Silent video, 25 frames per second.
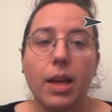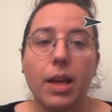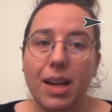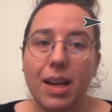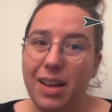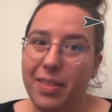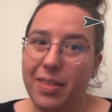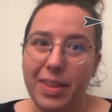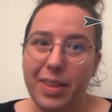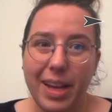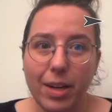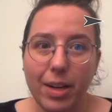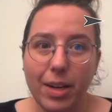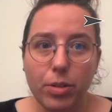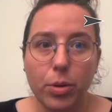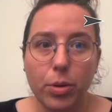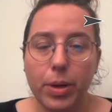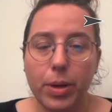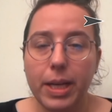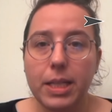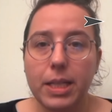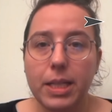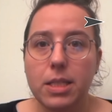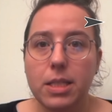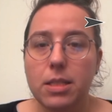The
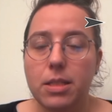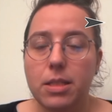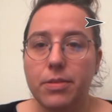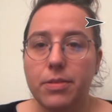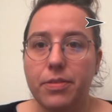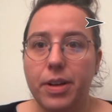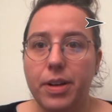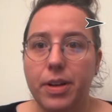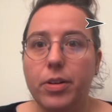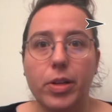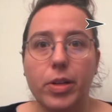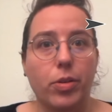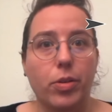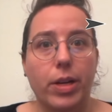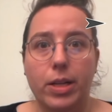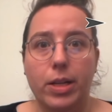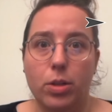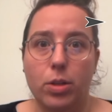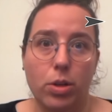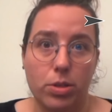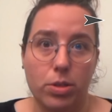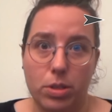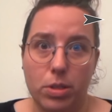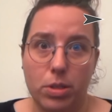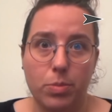arrowhead isn't a very great
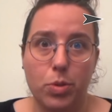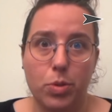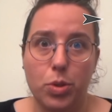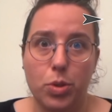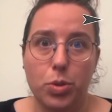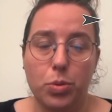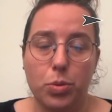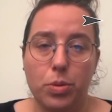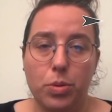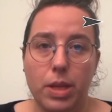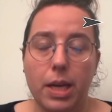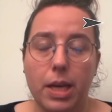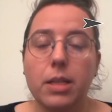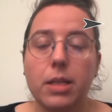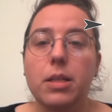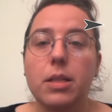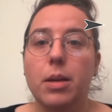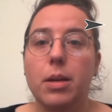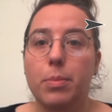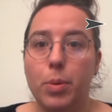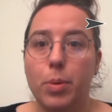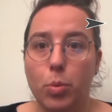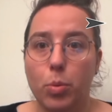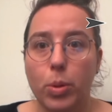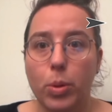costume to do that,
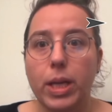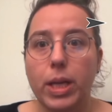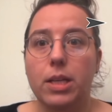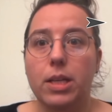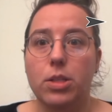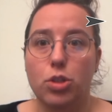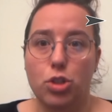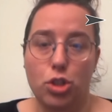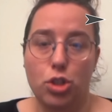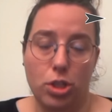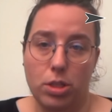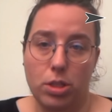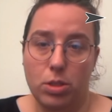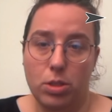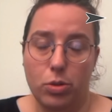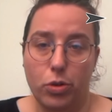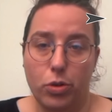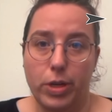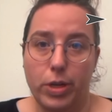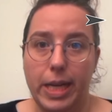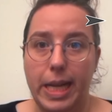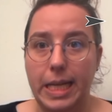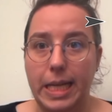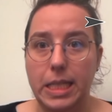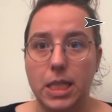but we can just
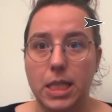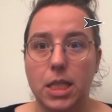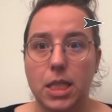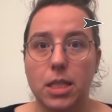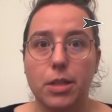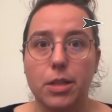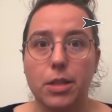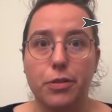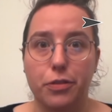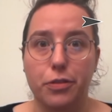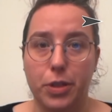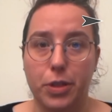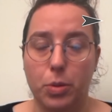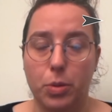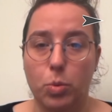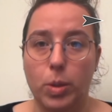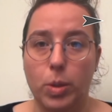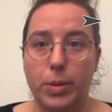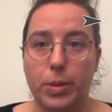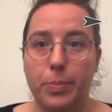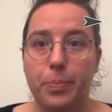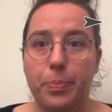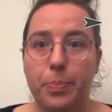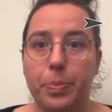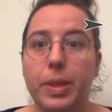create a different one.
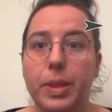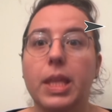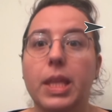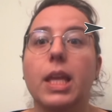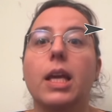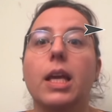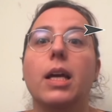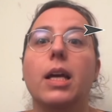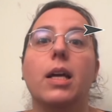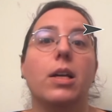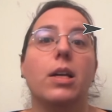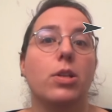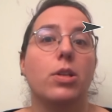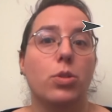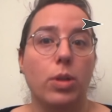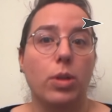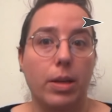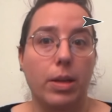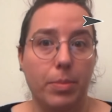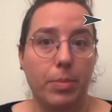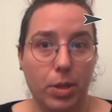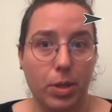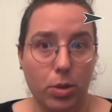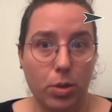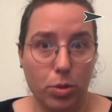So
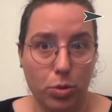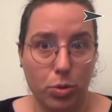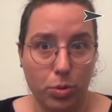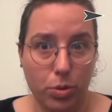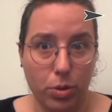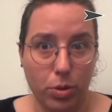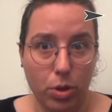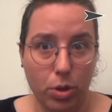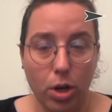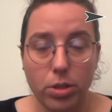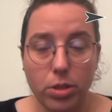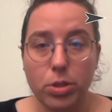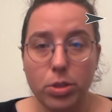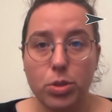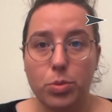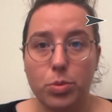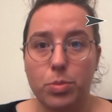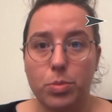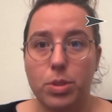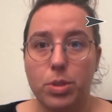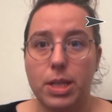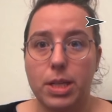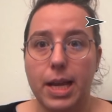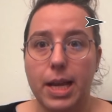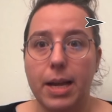let me go to the
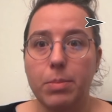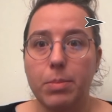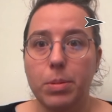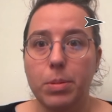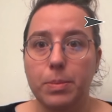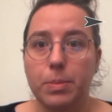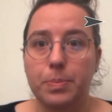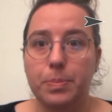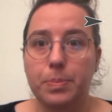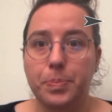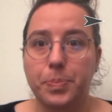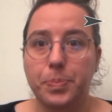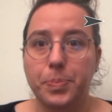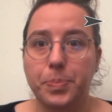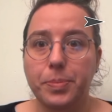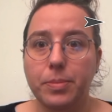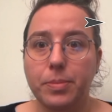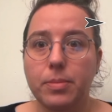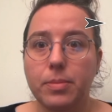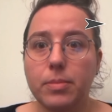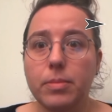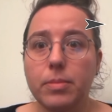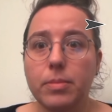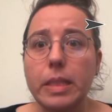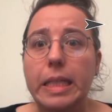Costumes tab
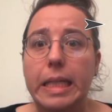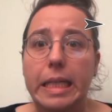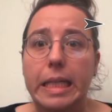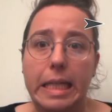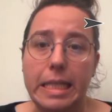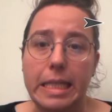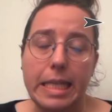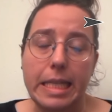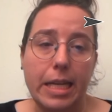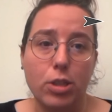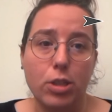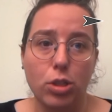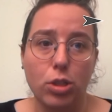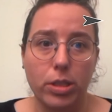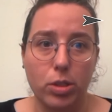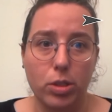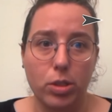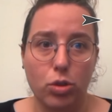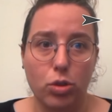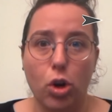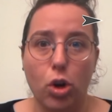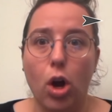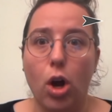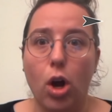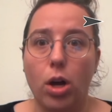and let's actually
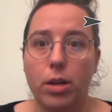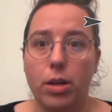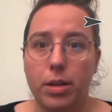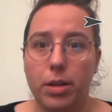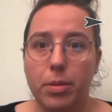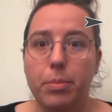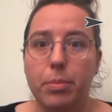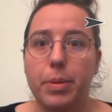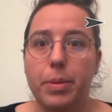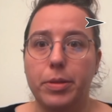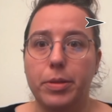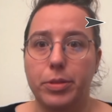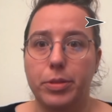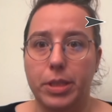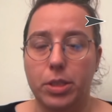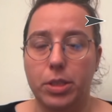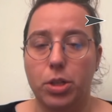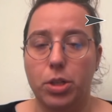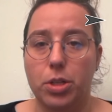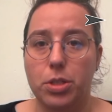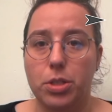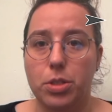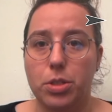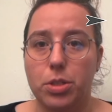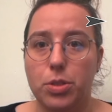draw a mirror
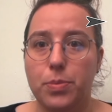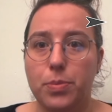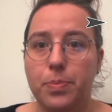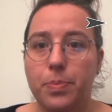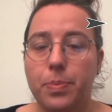costume.